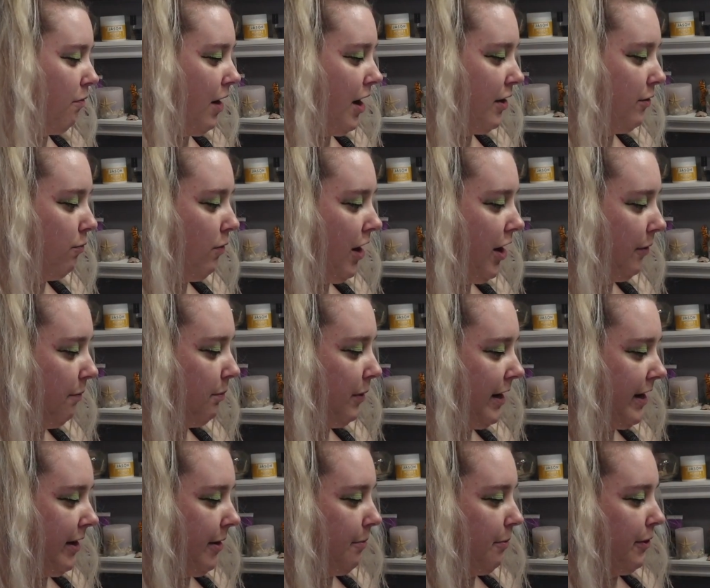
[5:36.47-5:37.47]
Wet n Wild
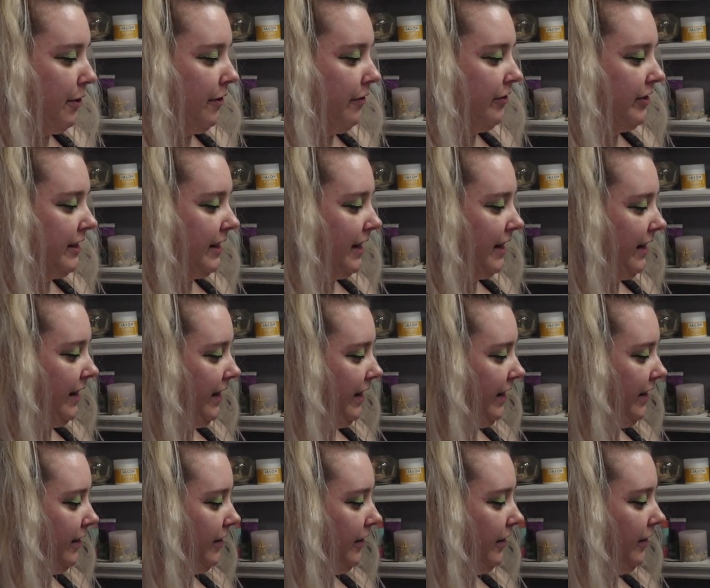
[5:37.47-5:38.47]
Breakup Proof
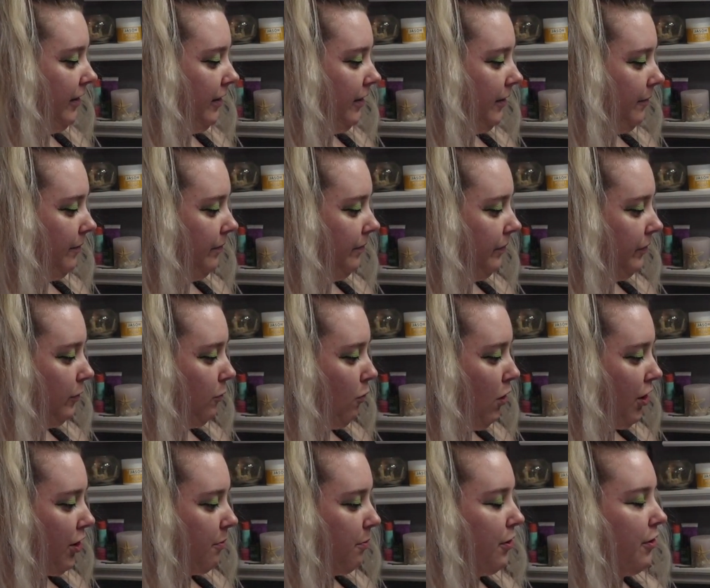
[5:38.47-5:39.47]
Skinny
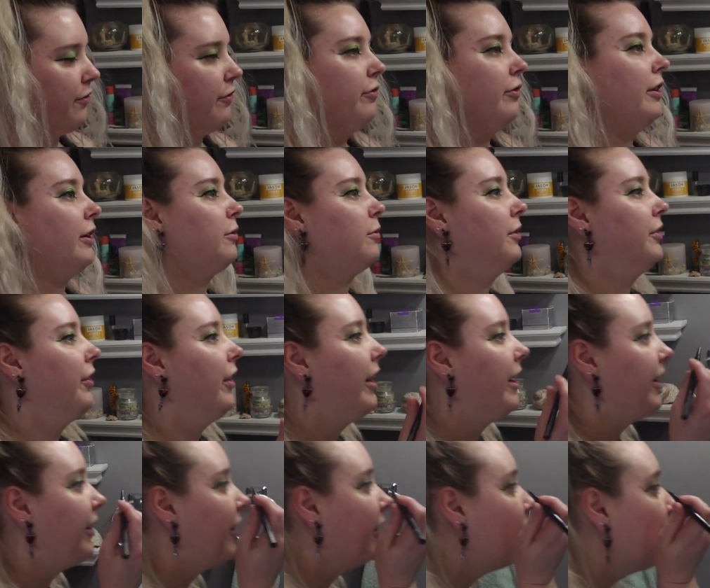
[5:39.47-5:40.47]
Waterproof Liquid
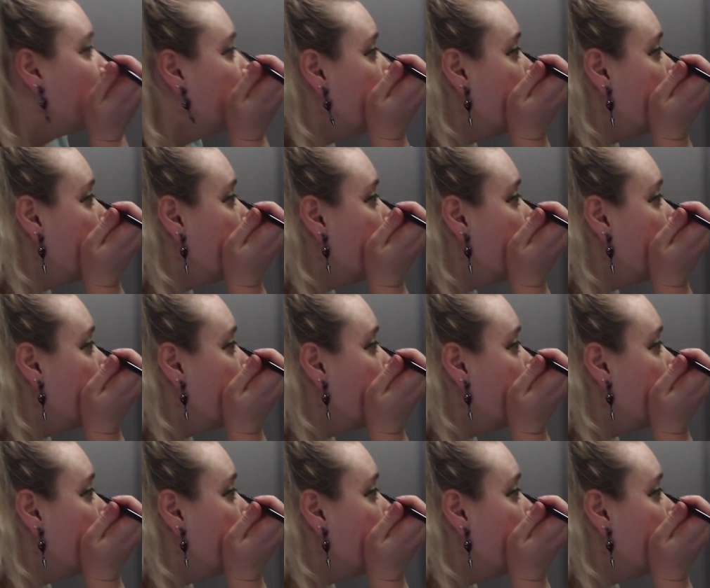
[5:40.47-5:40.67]
Liner.